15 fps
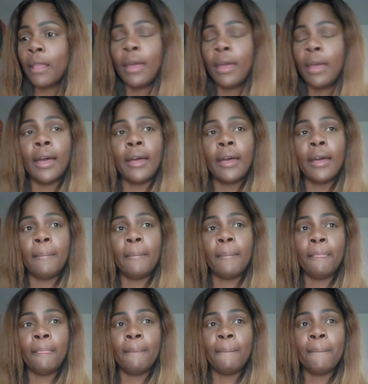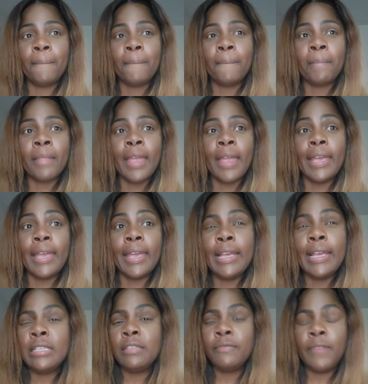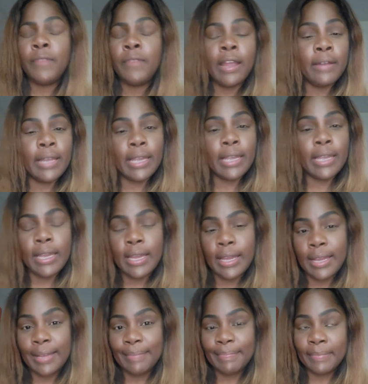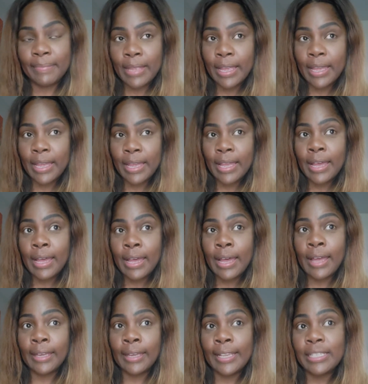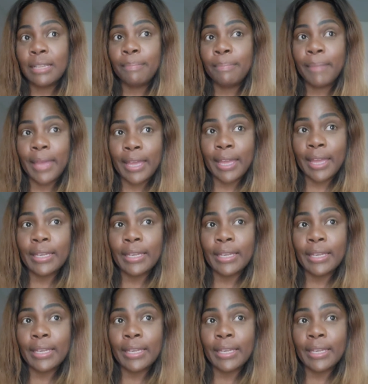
Um, and he's very, he's a man.